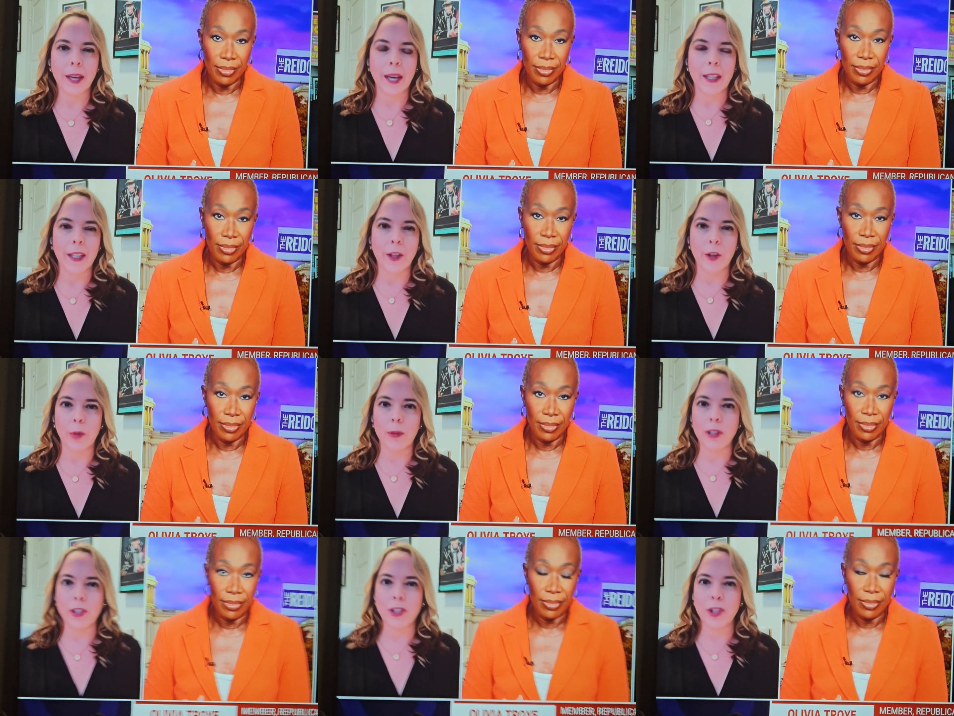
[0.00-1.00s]
Speaker 1: And you, you
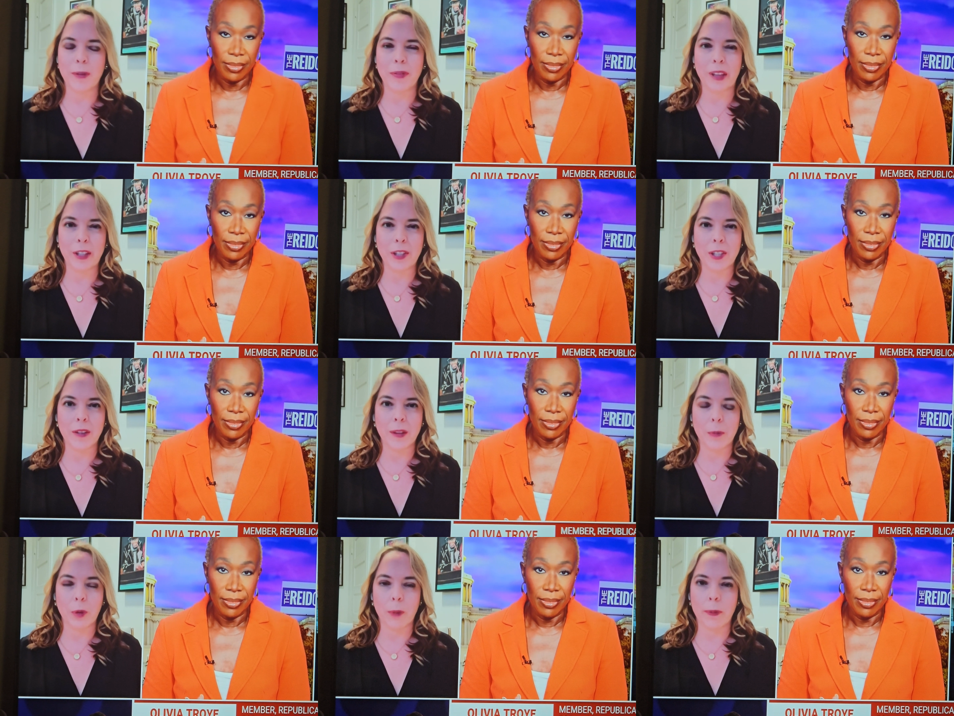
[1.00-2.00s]
mentioned Jeff Sessions.
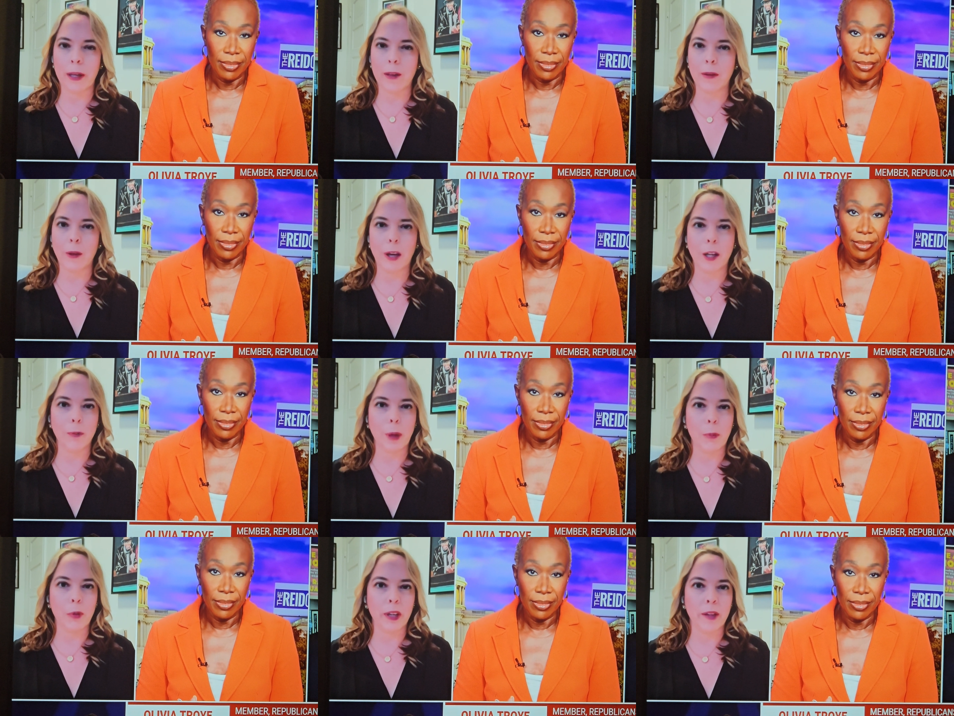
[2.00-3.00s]
That brought back a lot of
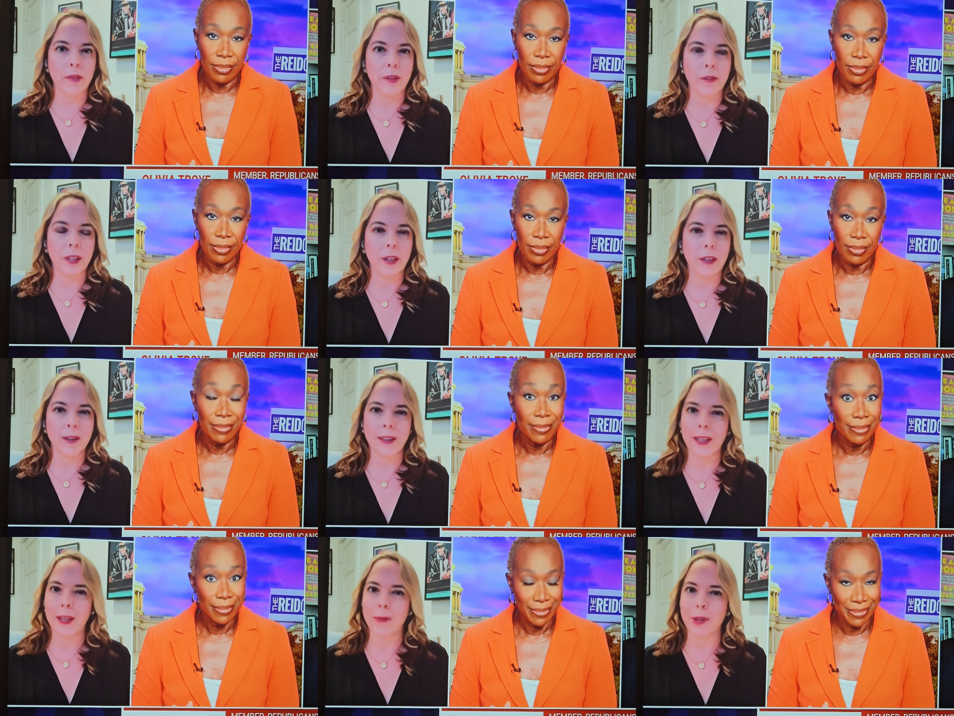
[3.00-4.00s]
memories of the
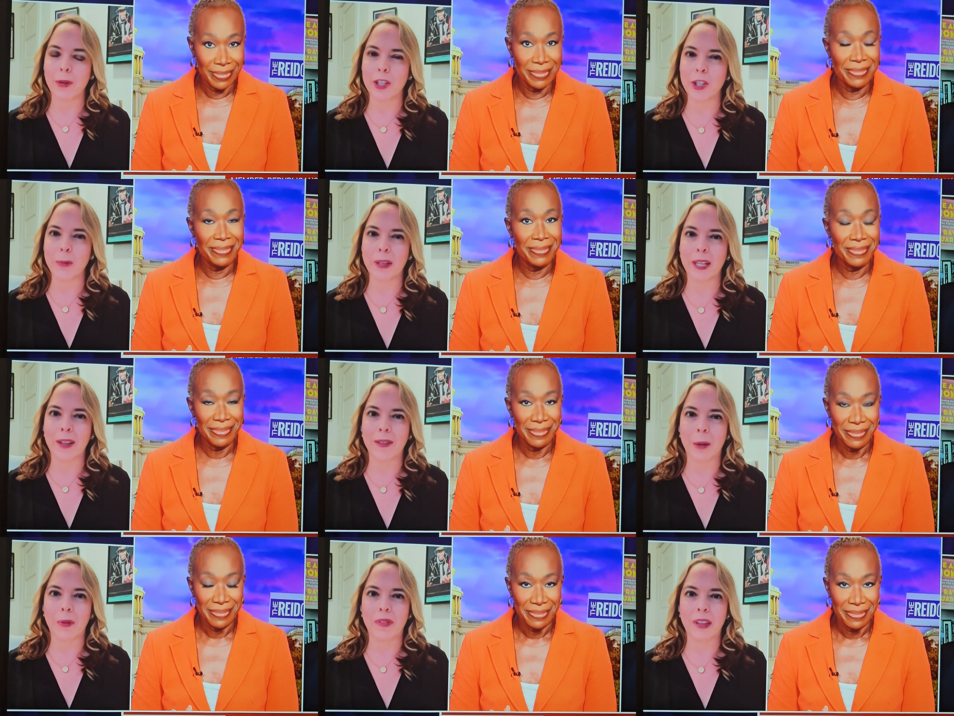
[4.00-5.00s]
immigration meetings I